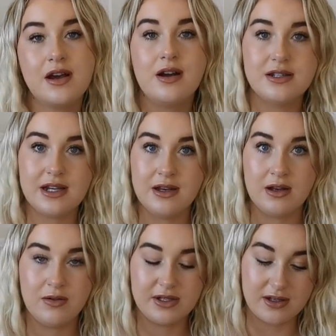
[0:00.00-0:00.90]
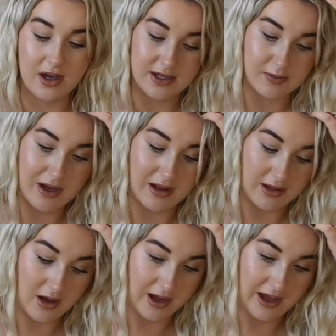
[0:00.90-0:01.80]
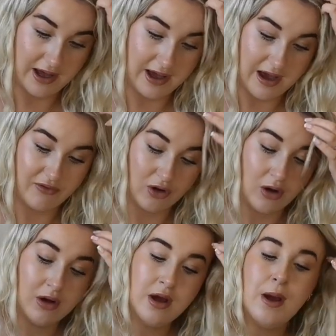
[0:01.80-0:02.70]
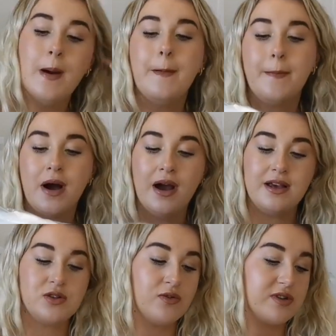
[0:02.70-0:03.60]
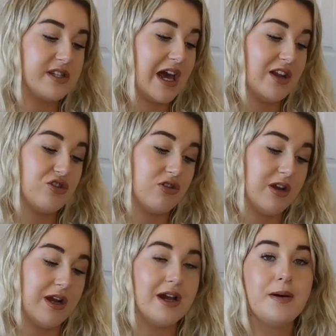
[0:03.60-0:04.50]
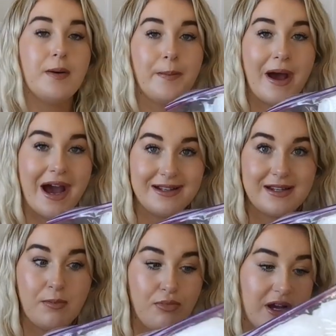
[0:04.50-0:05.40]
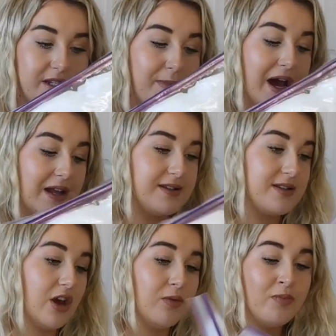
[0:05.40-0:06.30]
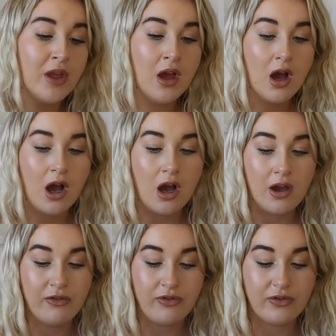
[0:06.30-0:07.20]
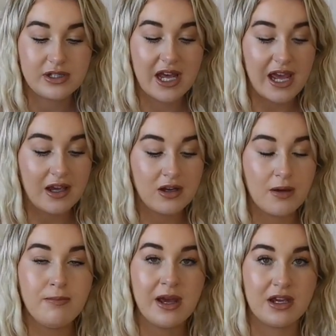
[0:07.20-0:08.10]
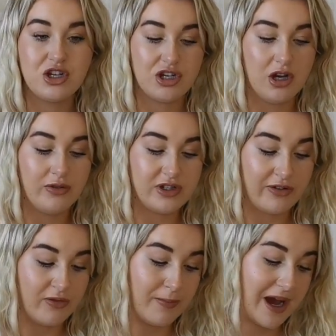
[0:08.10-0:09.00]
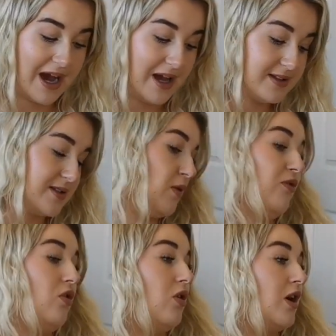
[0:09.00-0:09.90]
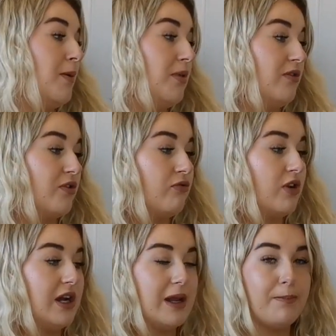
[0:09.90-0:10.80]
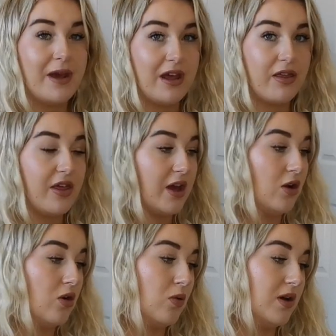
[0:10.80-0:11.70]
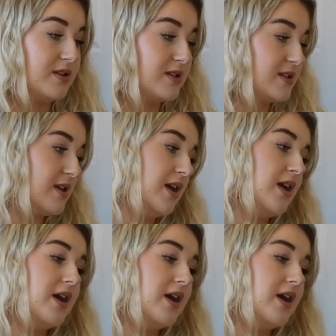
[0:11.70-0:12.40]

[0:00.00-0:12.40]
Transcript: tucked in at the side as well, I here have got my sort of sanitary pads and breast pads. So I've taken a mixture of different pads, so I've got a couple of the really big thick long ones